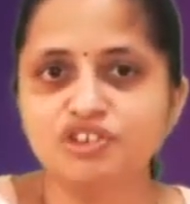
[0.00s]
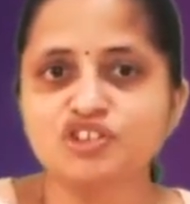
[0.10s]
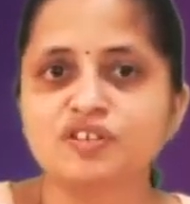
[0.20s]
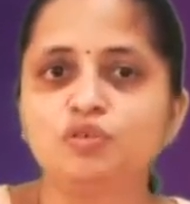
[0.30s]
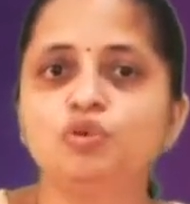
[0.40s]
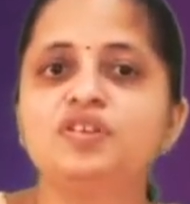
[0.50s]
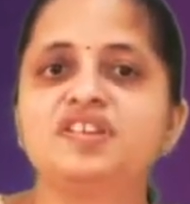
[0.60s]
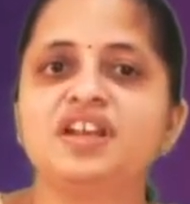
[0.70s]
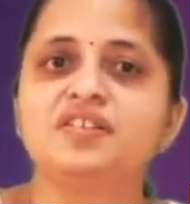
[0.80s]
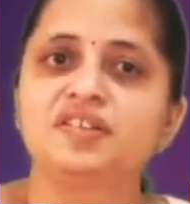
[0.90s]
which is goods
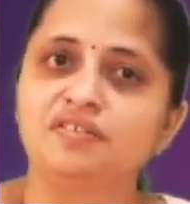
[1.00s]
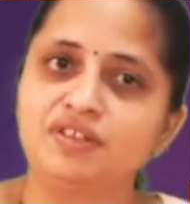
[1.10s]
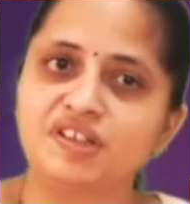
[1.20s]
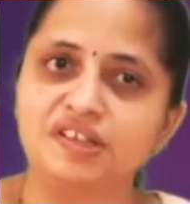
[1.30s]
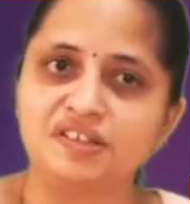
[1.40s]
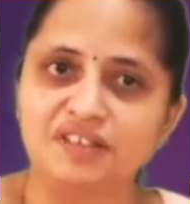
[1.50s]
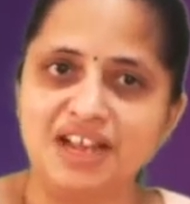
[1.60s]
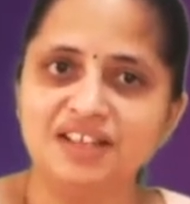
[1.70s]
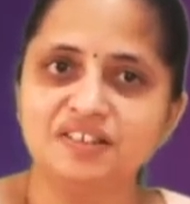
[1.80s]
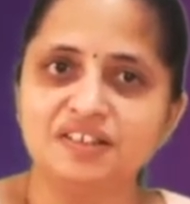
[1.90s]
and services
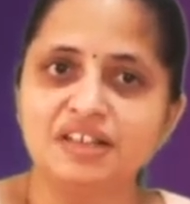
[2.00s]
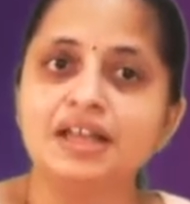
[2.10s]
tax,